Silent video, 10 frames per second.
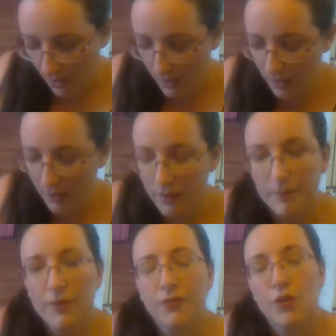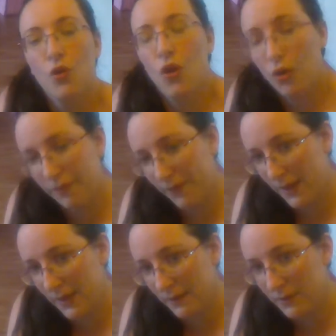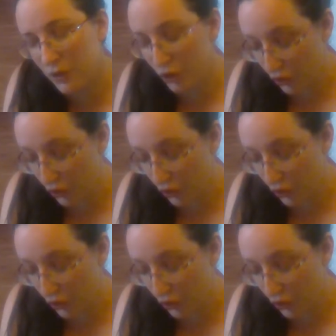For your offhand,